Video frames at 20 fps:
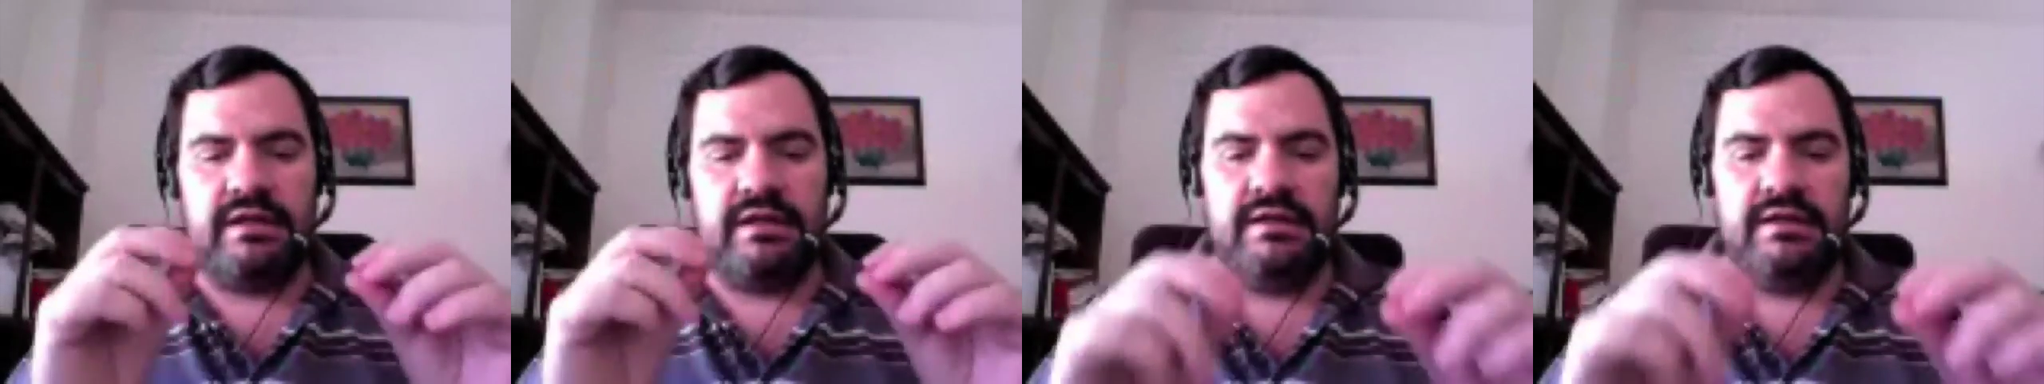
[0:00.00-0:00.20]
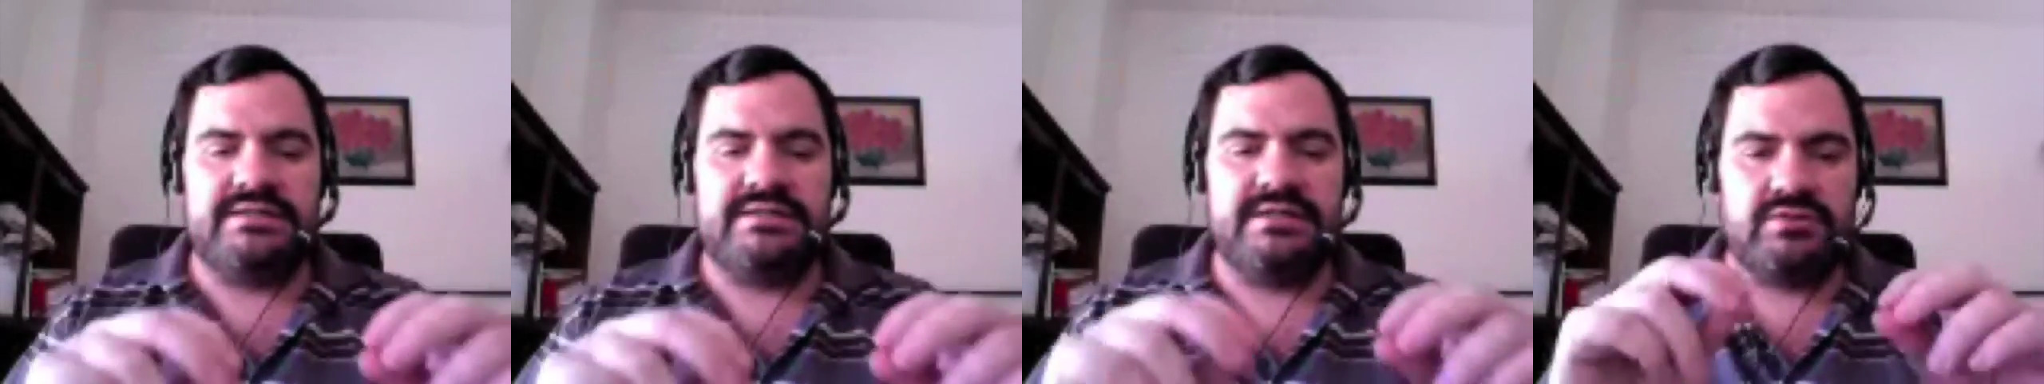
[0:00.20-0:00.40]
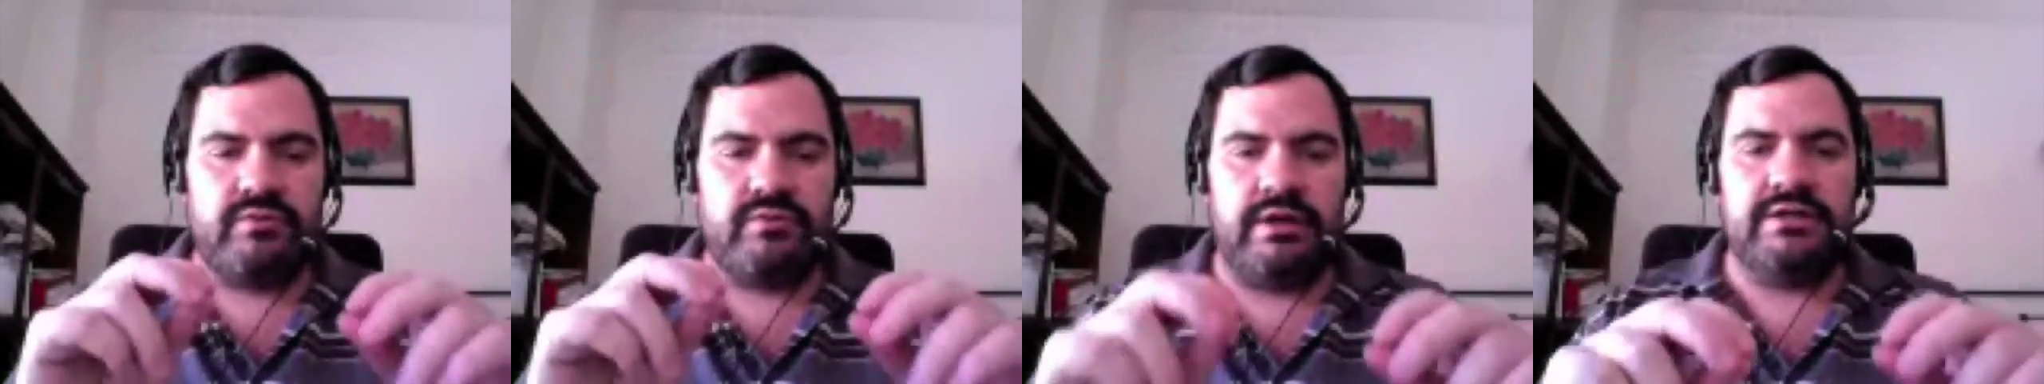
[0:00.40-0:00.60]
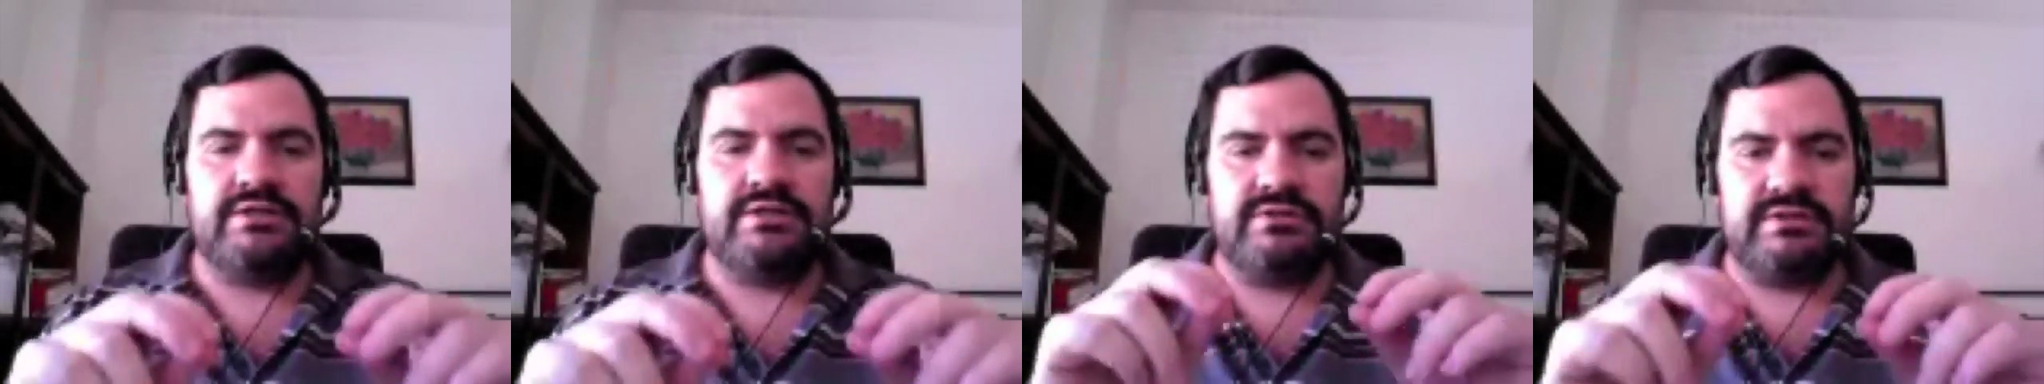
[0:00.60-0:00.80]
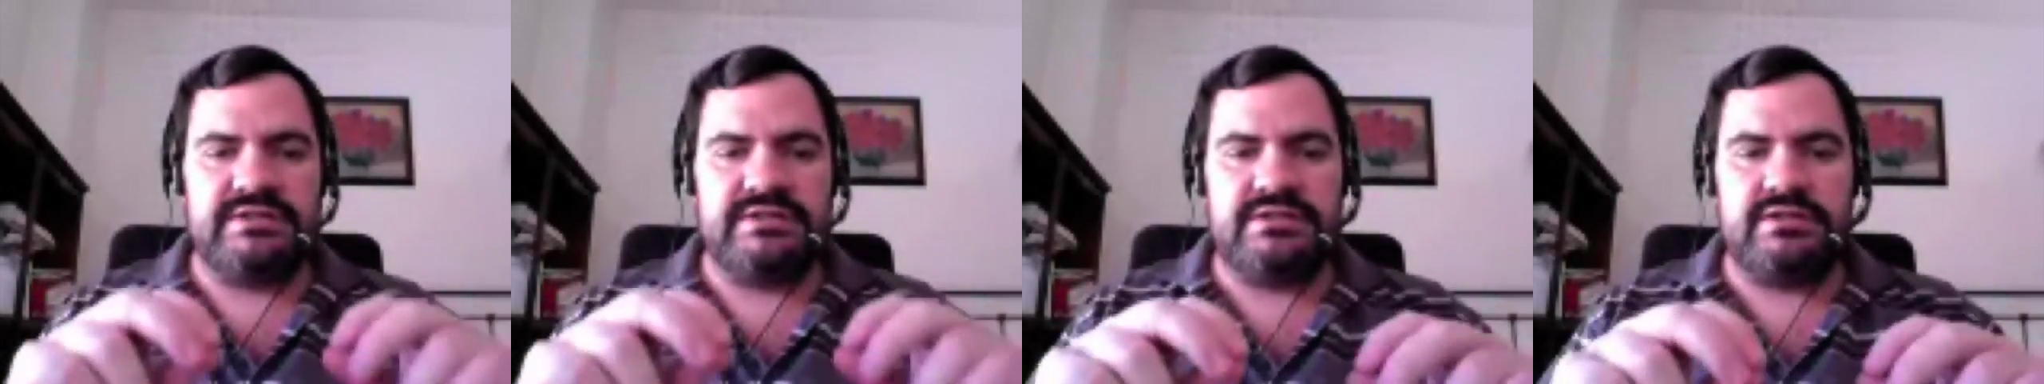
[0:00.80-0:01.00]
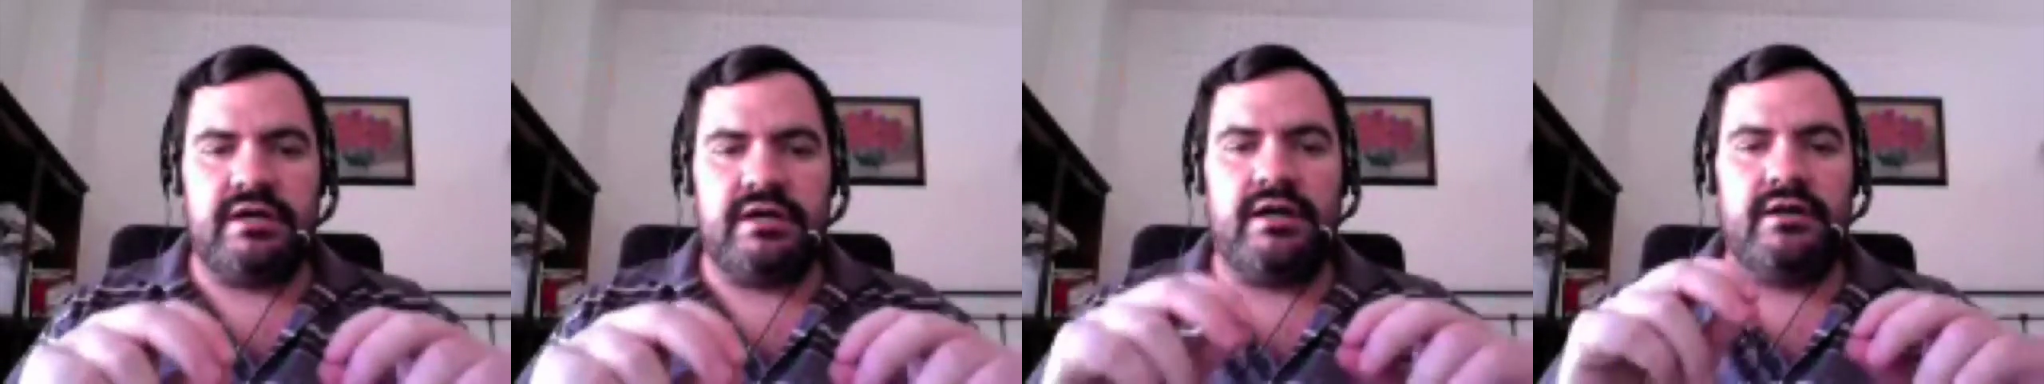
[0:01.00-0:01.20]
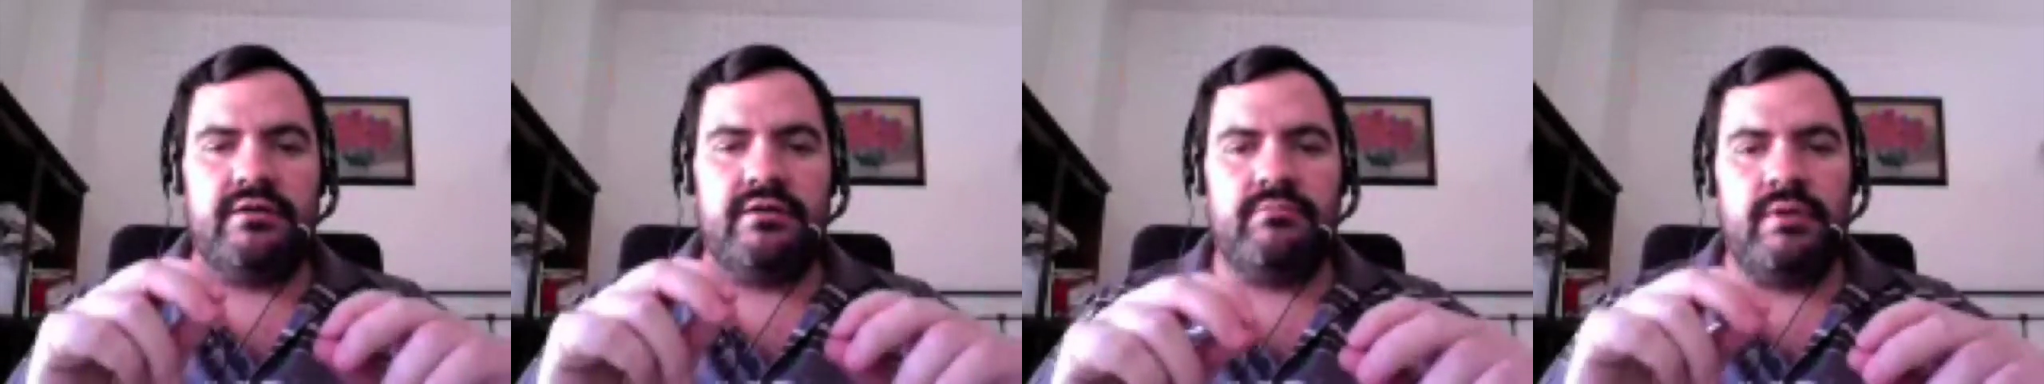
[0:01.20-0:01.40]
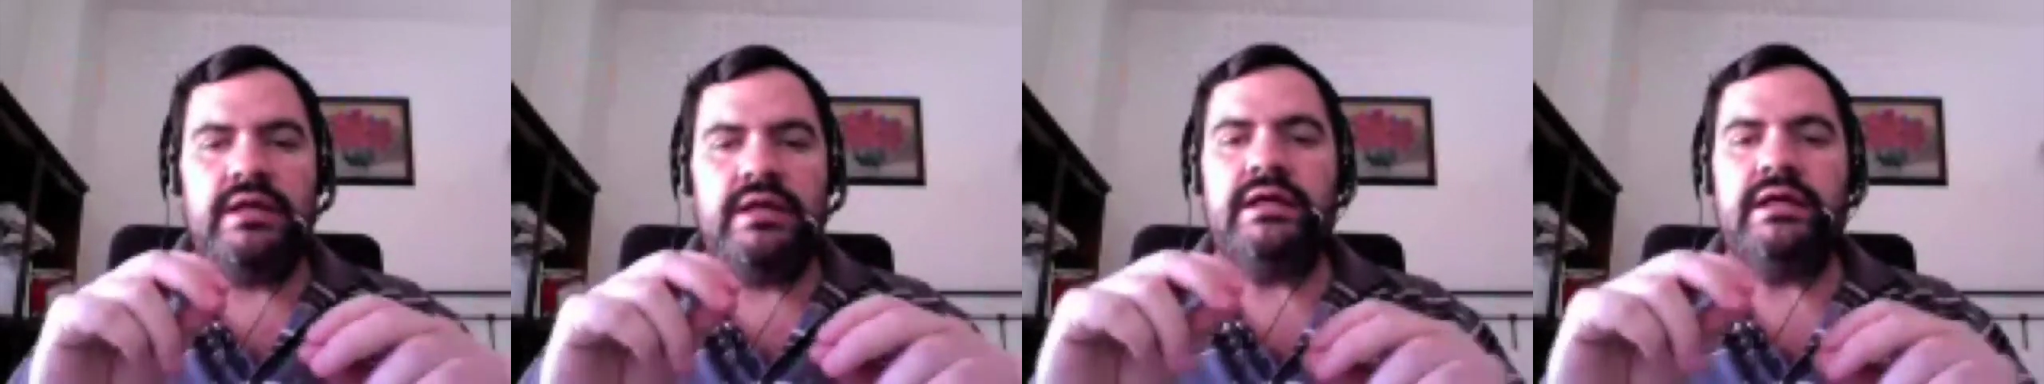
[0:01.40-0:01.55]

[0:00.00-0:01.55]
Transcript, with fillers: the easiest way to start